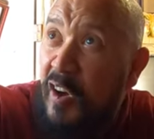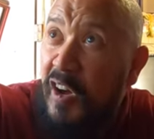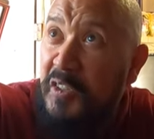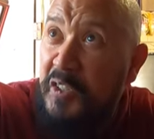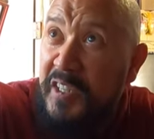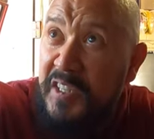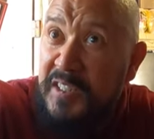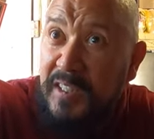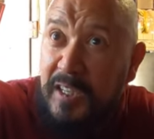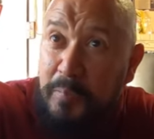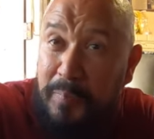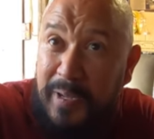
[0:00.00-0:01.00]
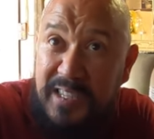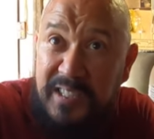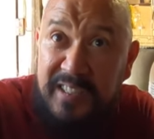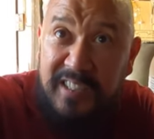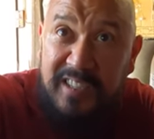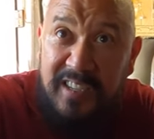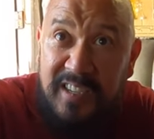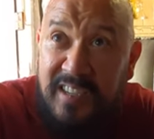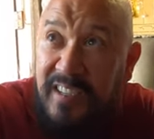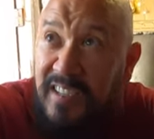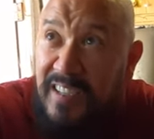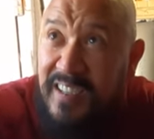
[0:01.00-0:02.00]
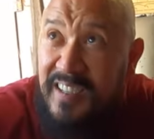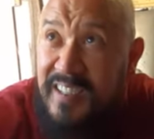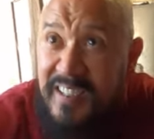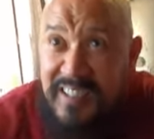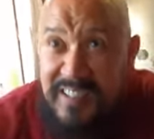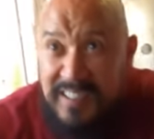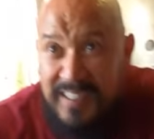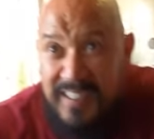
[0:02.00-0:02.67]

onto this uh, plastic. Yeah.